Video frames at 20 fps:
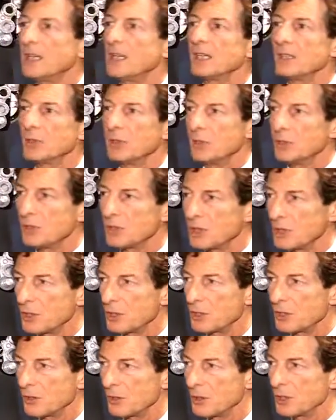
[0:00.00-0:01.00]
use the
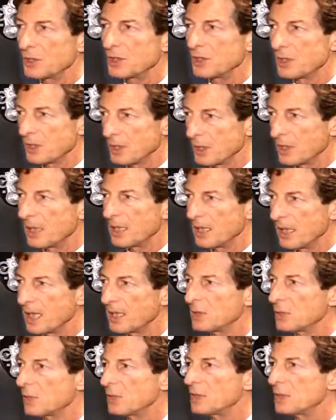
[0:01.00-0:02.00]
source, and
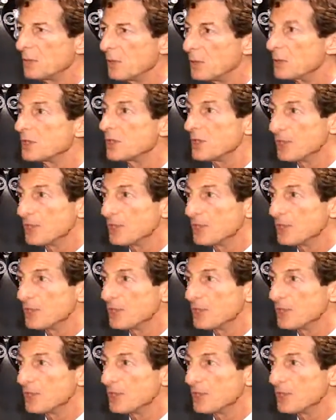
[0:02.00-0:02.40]
that's what's most